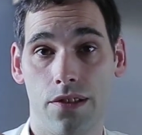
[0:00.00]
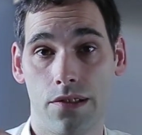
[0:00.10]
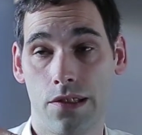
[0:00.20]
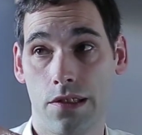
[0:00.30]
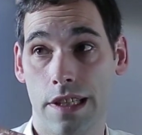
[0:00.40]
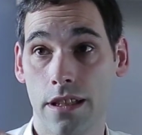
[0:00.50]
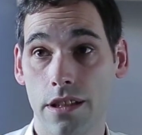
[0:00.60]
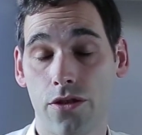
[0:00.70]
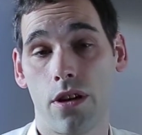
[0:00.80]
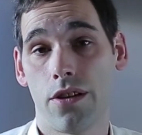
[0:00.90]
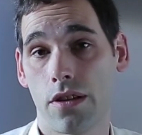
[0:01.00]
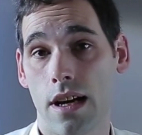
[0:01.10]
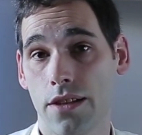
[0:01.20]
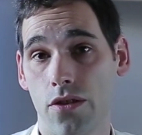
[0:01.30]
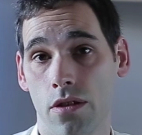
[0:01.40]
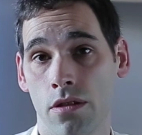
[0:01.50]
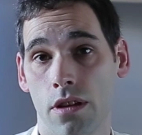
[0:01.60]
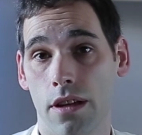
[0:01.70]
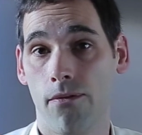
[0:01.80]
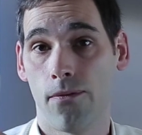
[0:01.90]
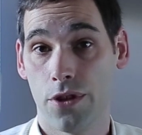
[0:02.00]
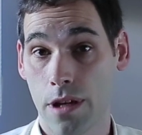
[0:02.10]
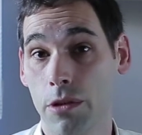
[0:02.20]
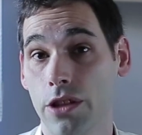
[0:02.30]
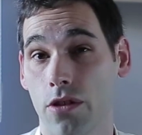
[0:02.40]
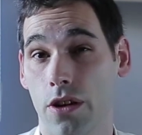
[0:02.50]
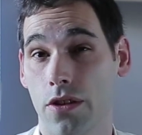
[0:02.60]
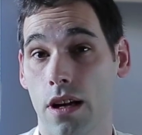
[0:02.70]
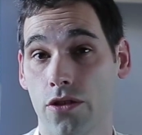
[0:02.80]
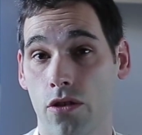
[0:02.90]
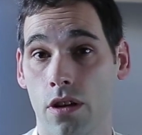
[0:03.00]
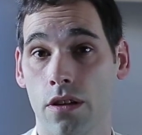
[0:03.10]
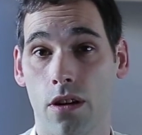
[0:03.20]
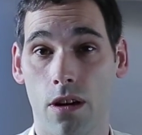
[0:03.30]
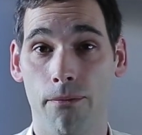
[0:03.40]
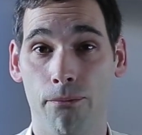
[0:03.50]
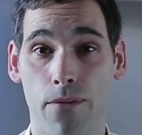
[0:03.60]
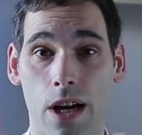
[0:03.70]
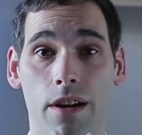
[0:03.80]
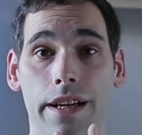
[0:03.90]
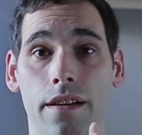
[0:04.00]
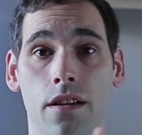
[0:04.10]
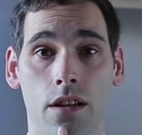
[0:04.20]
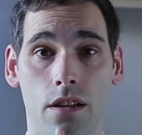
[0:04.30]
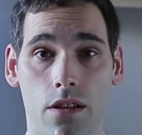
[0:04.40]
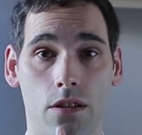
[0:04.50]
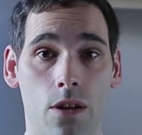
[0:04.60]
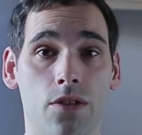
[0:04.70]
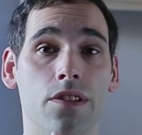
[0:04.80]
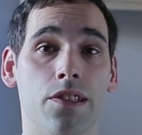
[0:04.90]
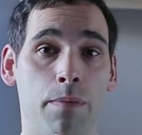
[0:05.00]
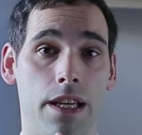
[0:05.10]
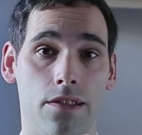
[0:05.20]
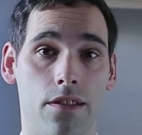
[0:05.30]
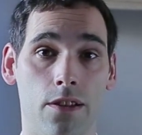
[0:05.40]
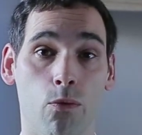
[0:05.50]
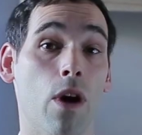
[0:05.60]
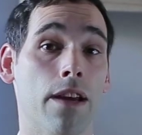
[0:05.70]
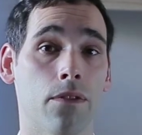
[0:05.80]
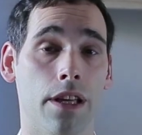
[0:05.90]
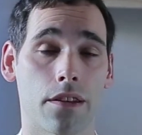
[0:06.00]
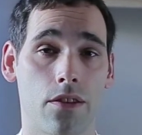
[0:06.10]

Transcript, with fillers: singly charged oxygen and for doubly charged oxygen are very closely spaced in wavelength.